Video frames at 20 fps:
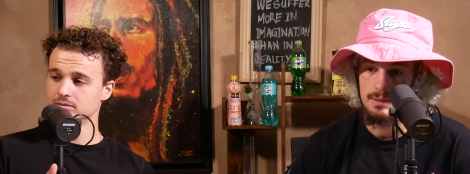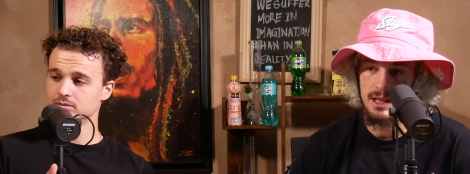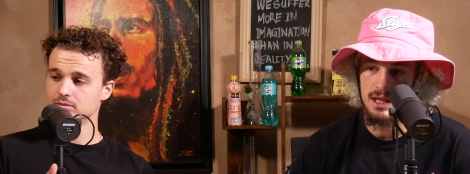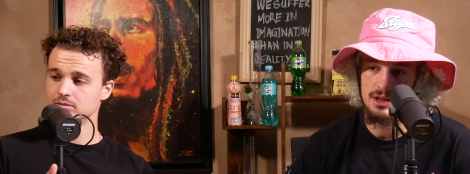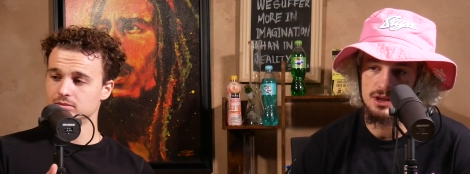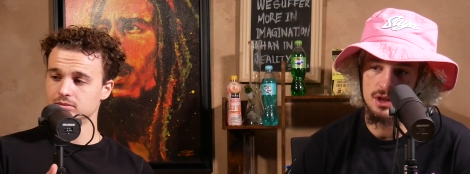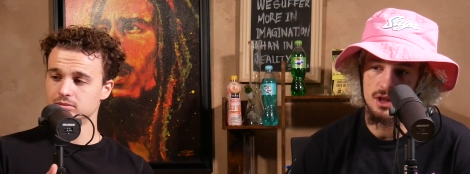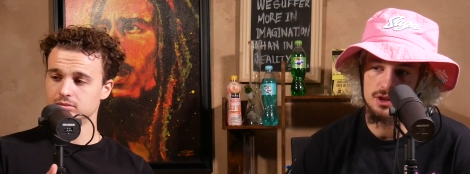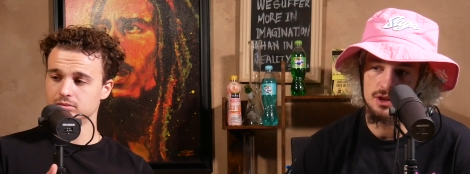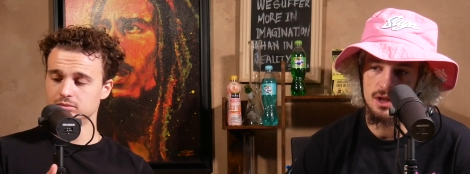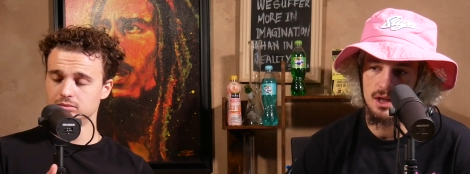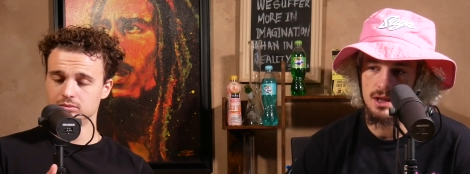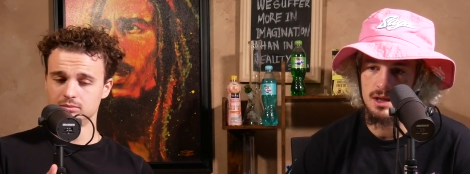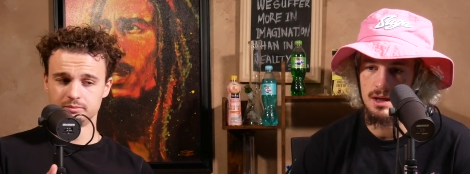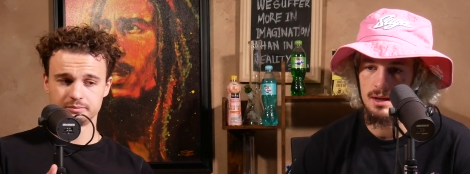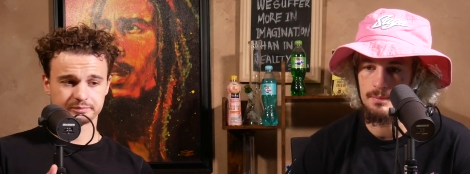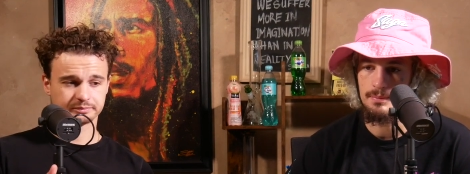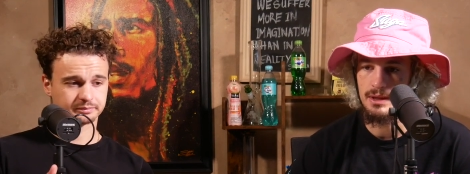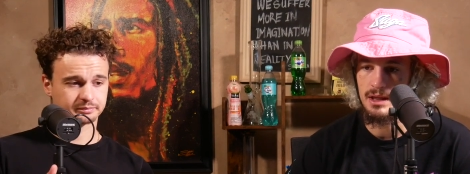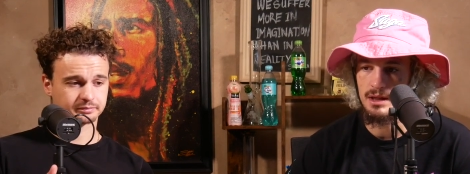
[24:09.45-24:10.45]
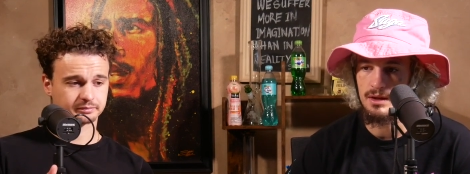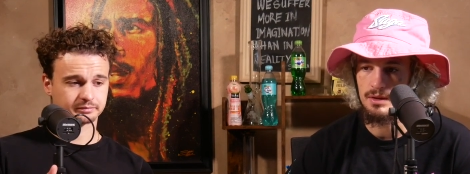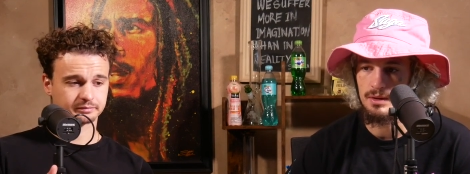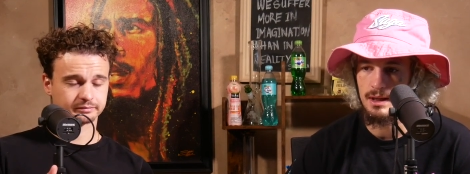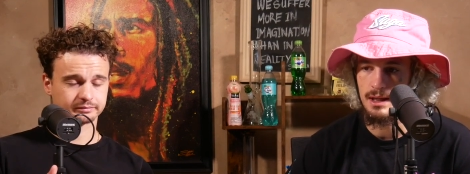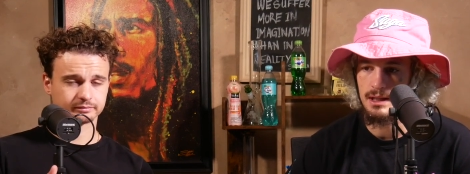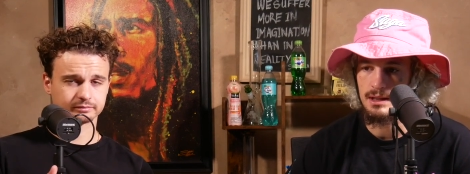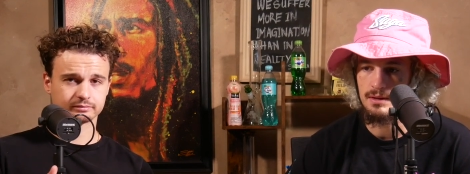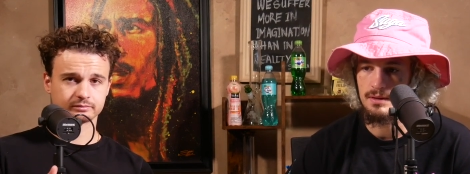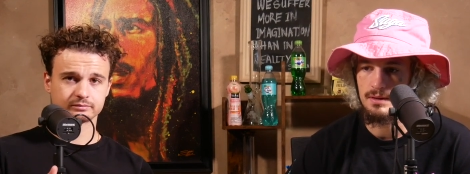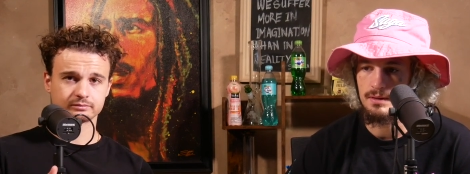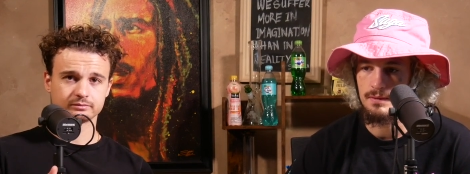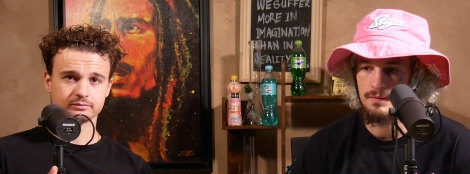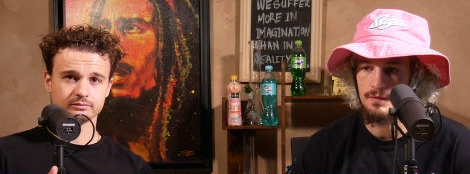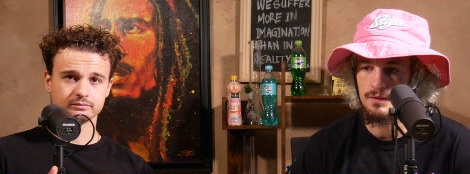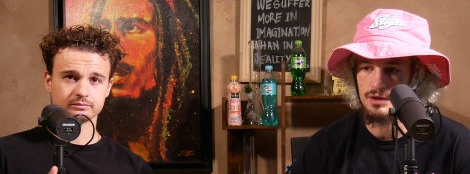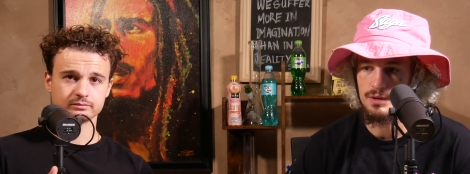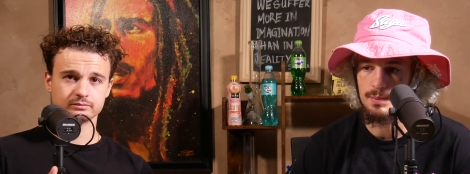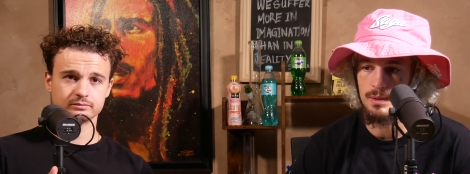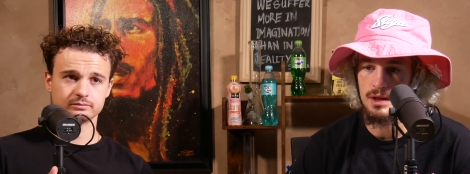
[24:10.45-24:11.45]
Speaker 1: geologie.com. Thank you guys
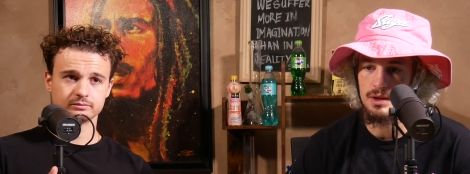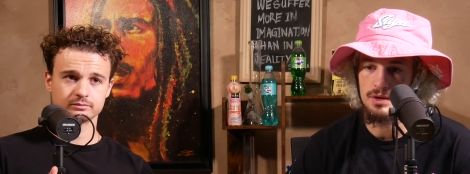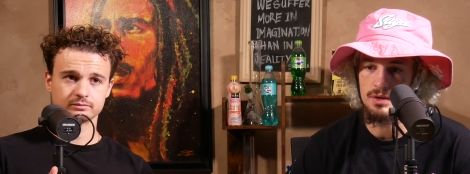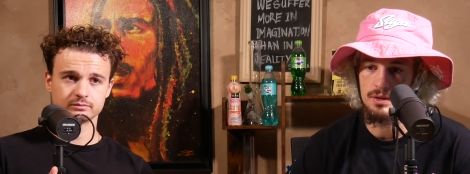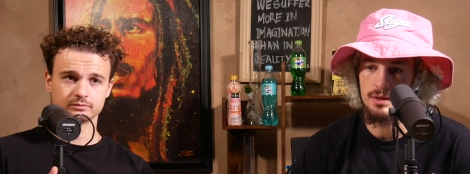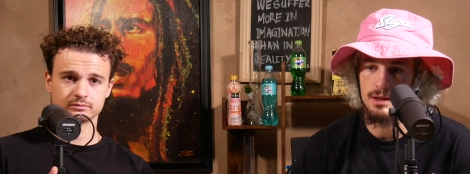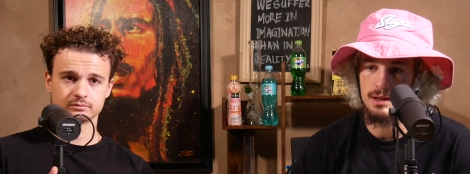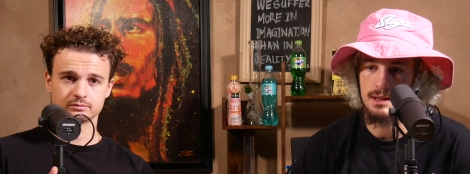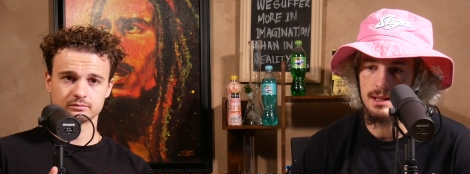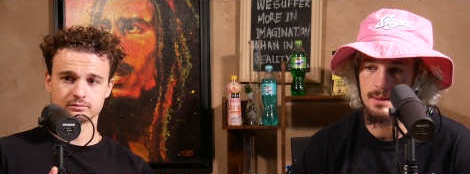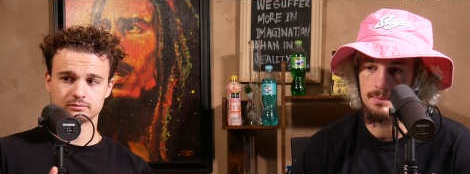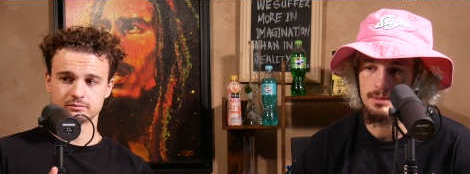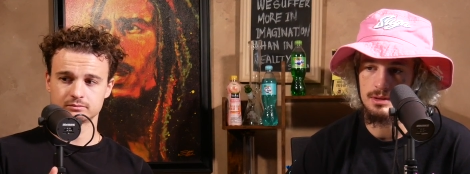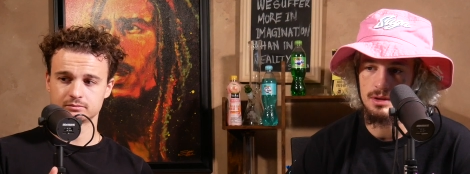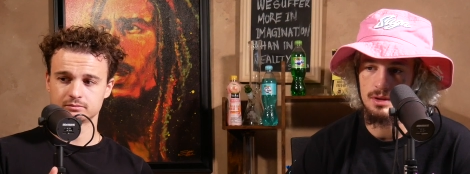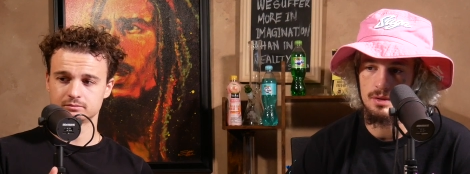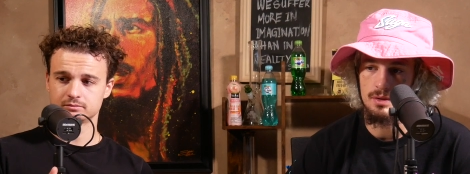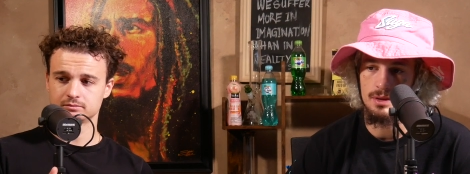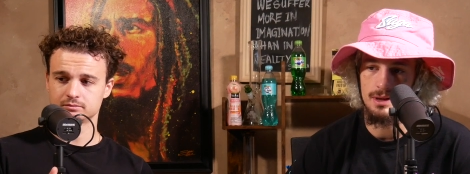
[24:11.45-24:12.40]
for sponsoring this episode,